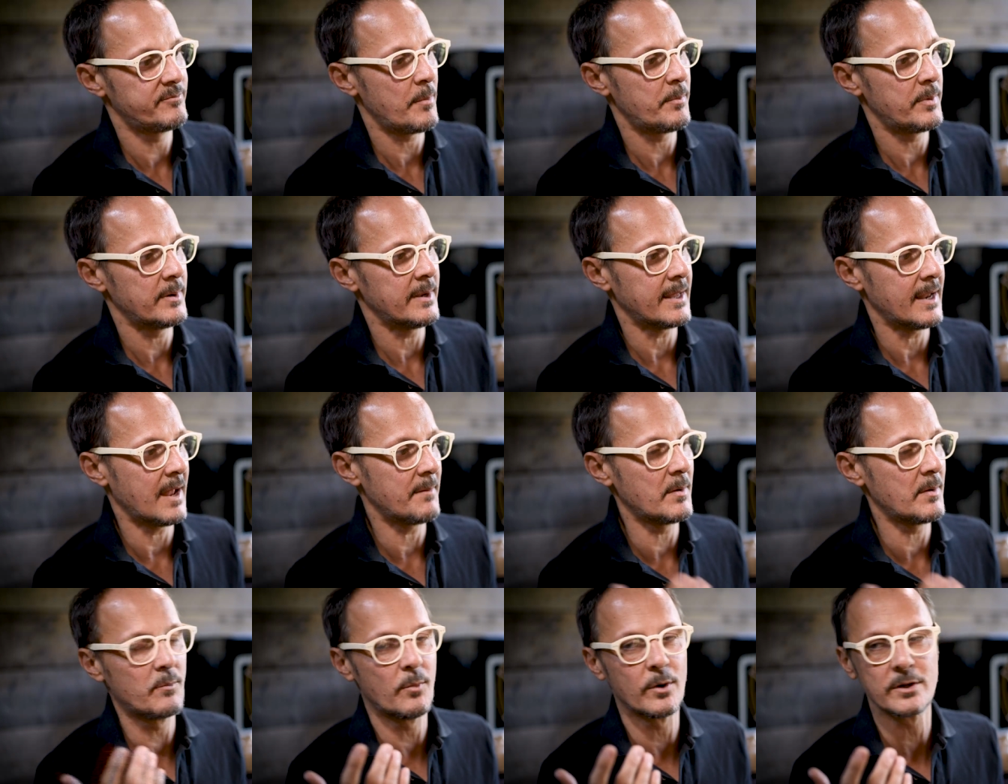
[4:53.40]
properly.
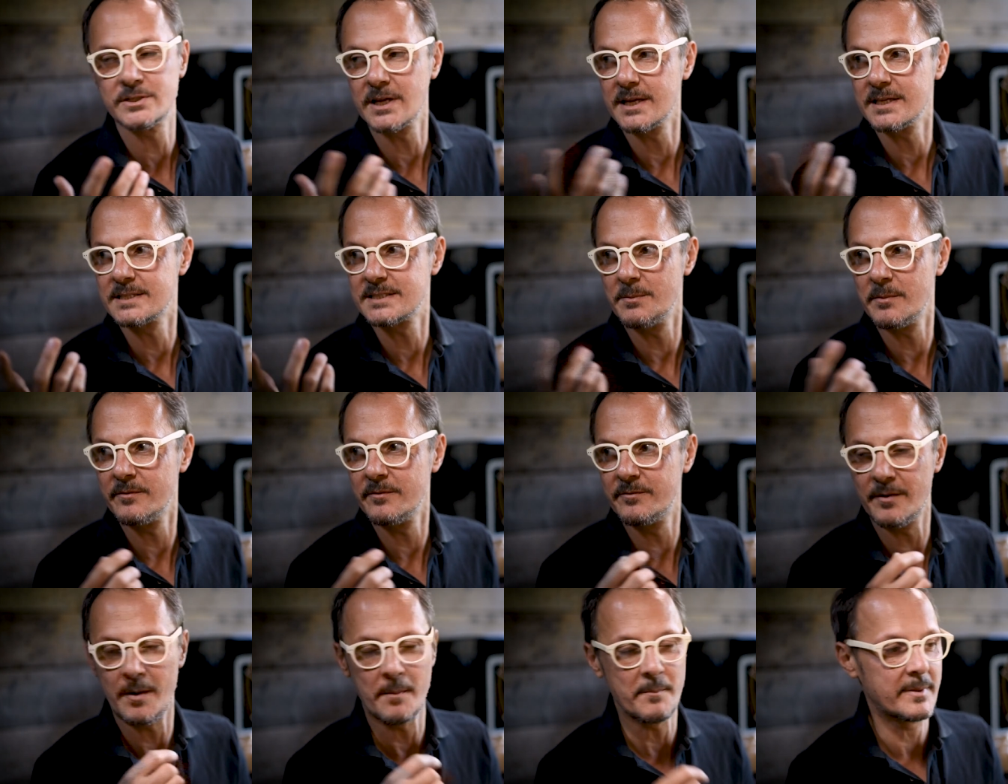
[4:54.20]
I've been watching some
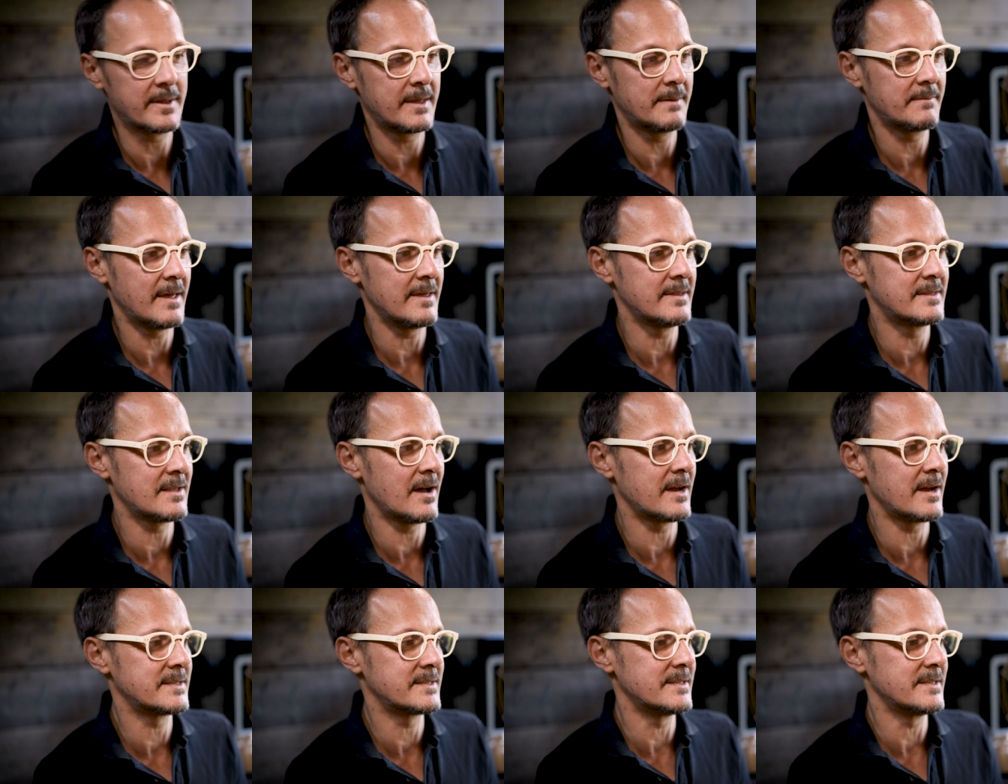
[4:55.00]
of um, Keith
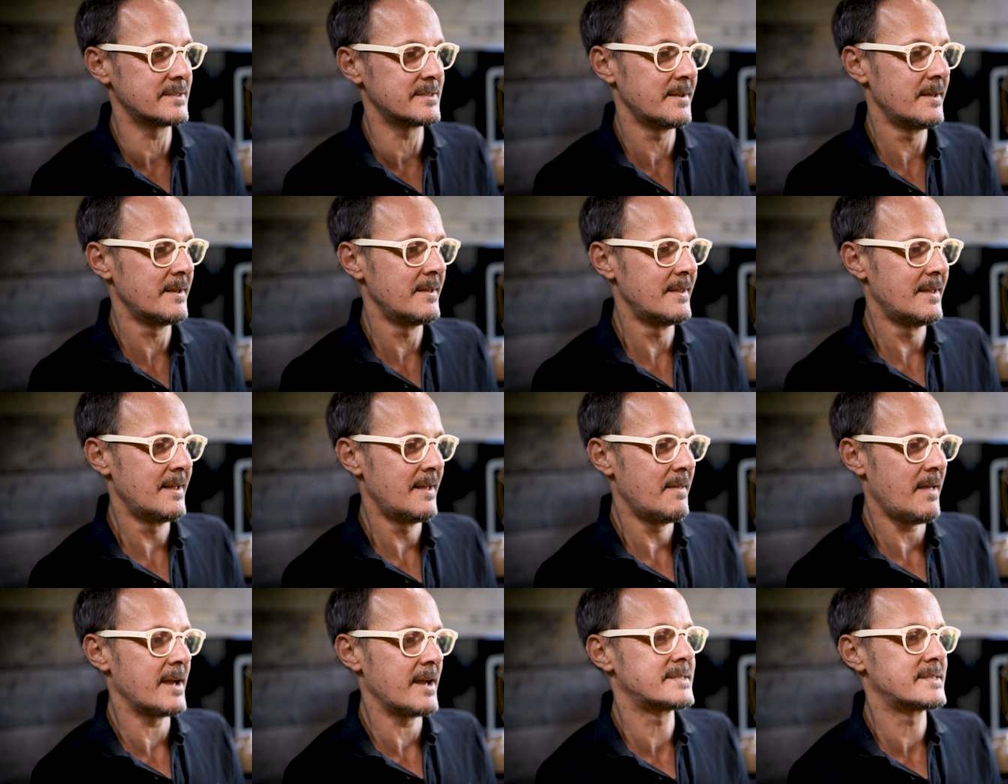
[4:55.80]
Tyson's
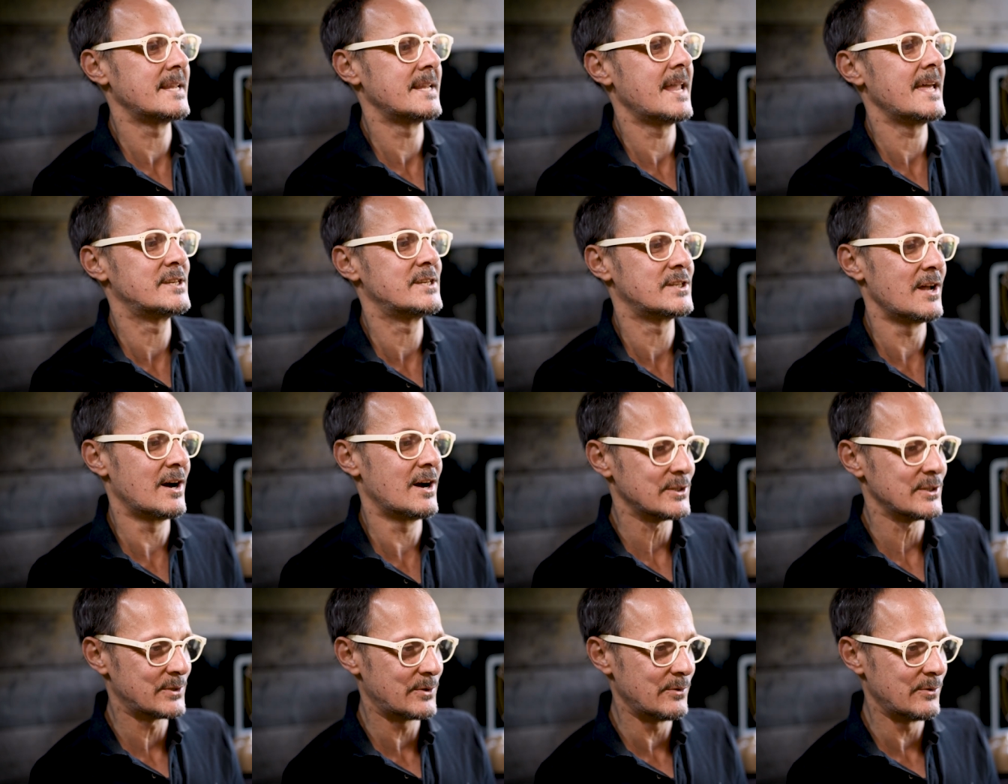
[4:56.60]
isolation
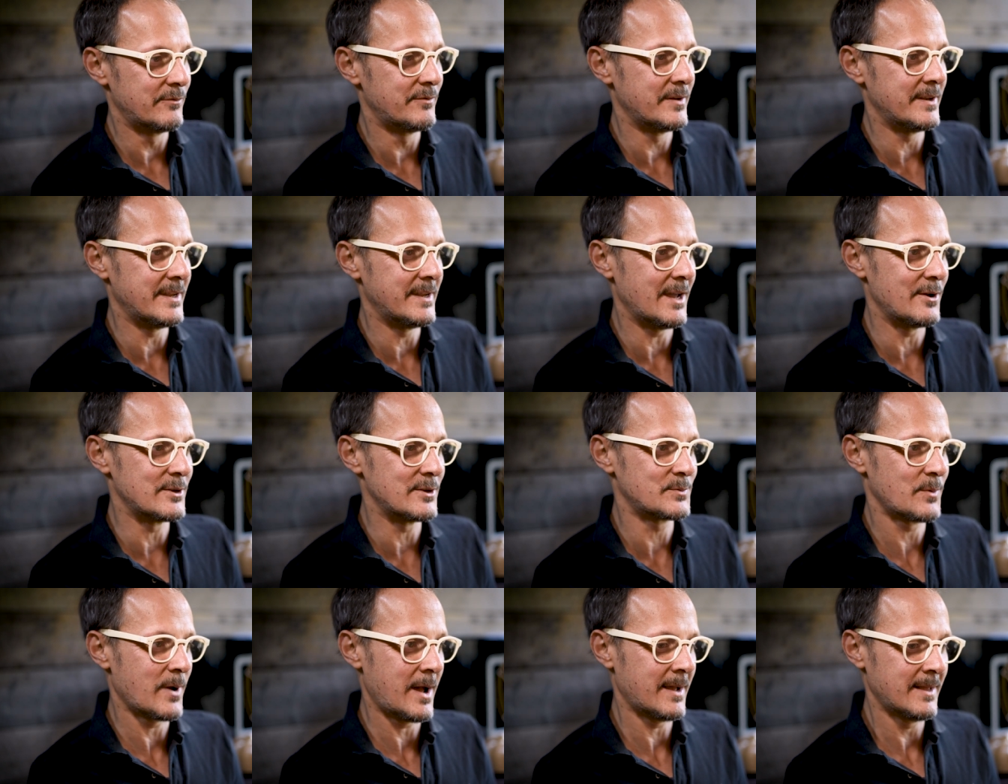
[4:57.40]
art school
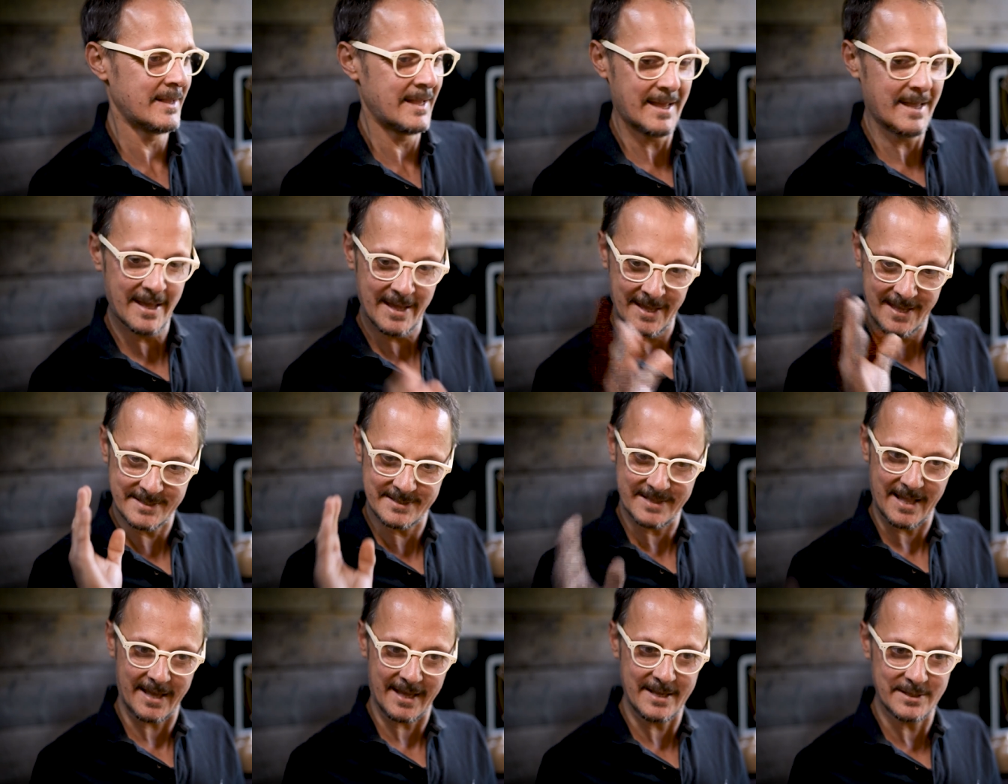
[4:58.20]
videos where
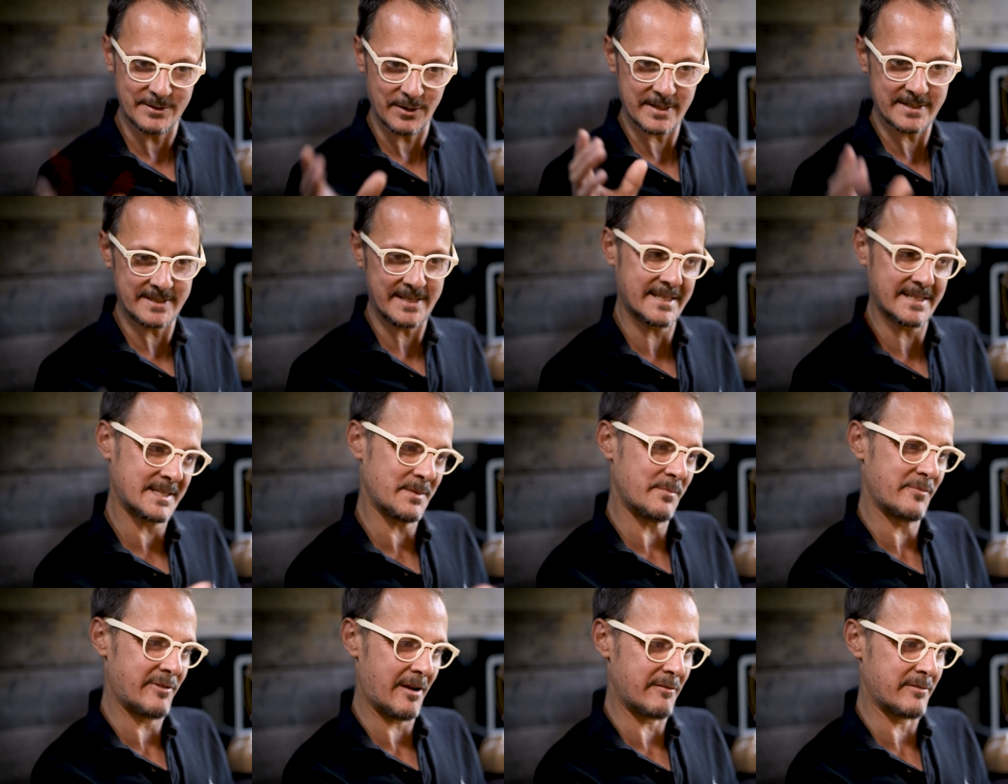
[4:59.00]
He's like, he's got a
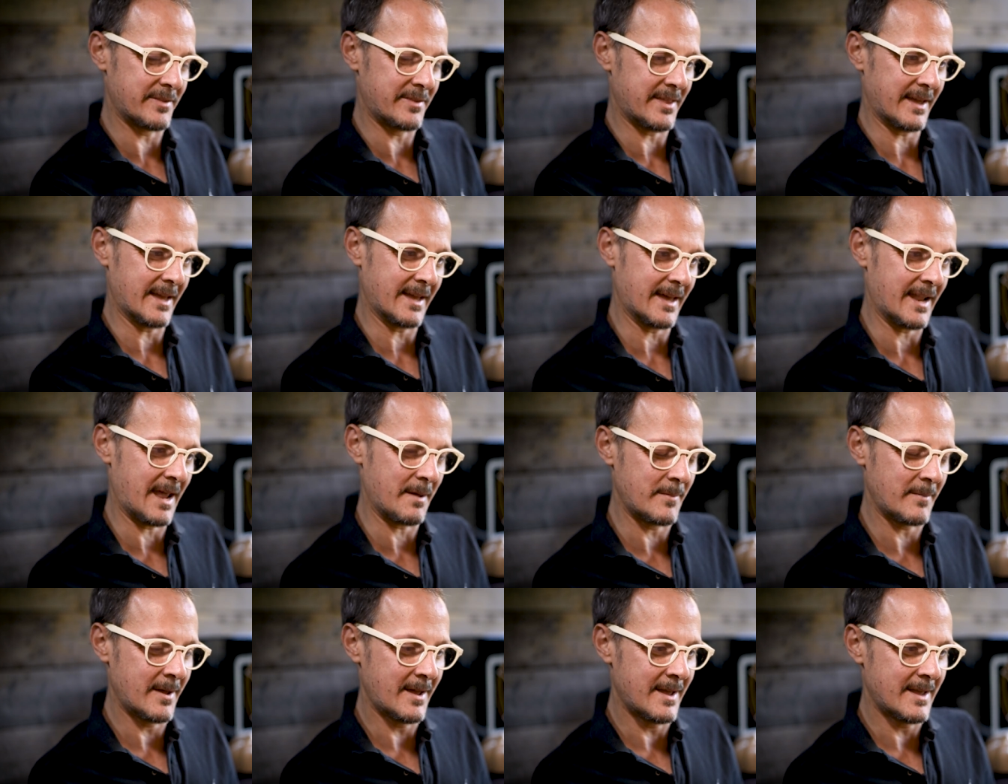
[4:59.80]
system for everything, and
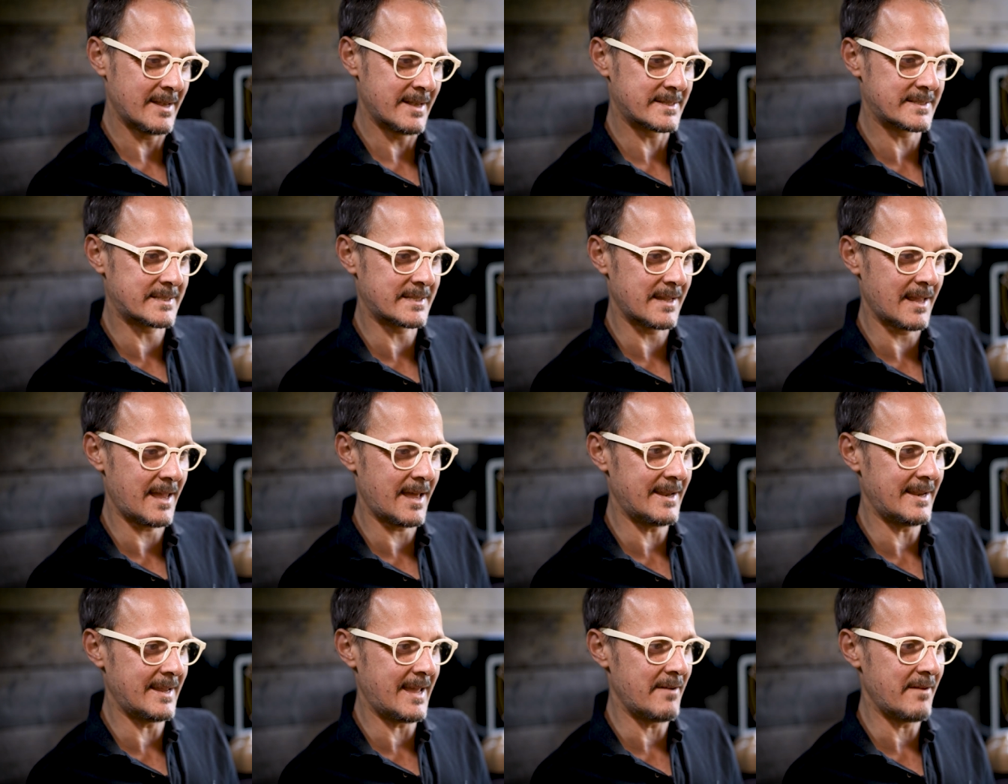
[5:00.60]
I'm
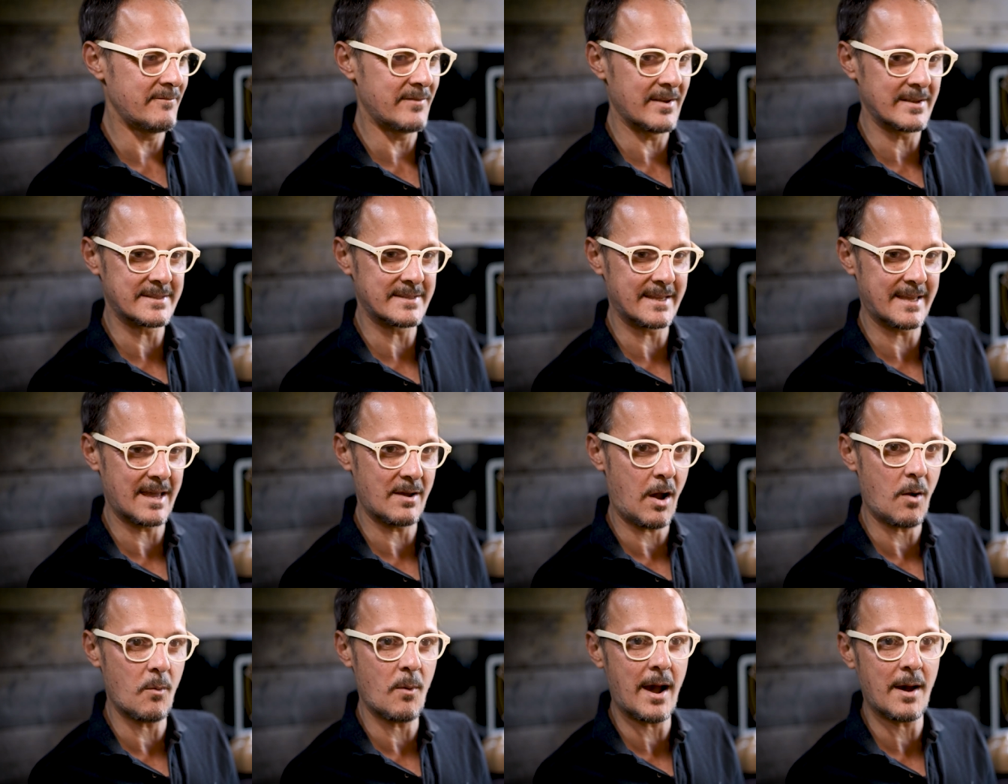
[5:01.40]
slightly envious, thinking,
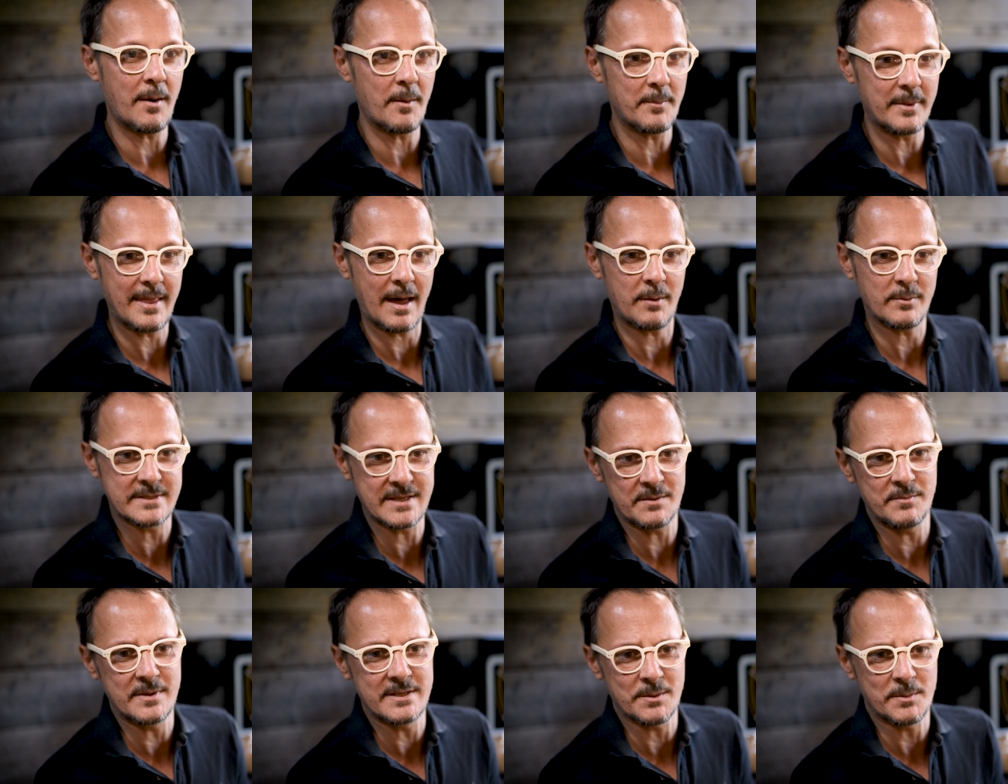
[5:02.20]
oh wow, I mean, that would
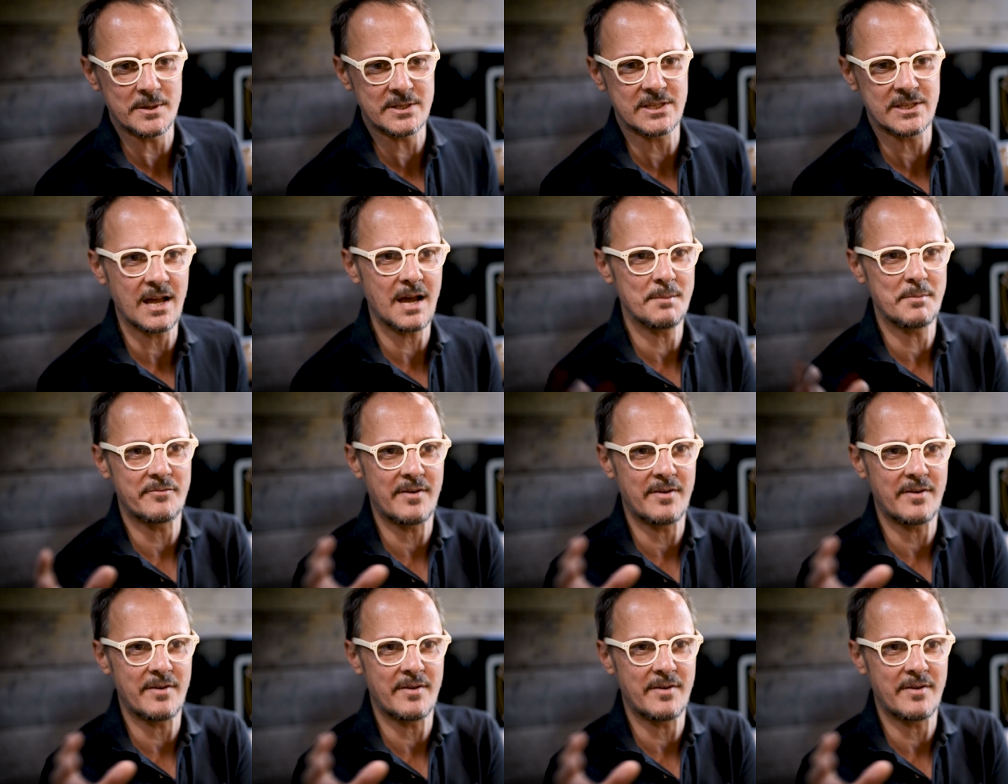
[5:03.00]
save me so much time